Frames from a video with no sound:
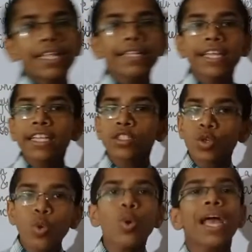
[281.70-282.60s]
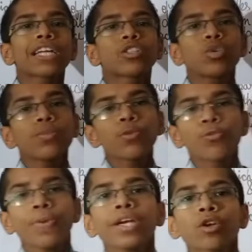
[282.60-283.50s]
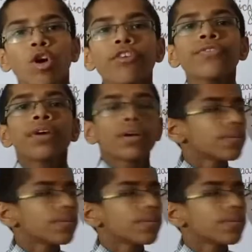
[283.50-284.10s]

that there is no actual movement of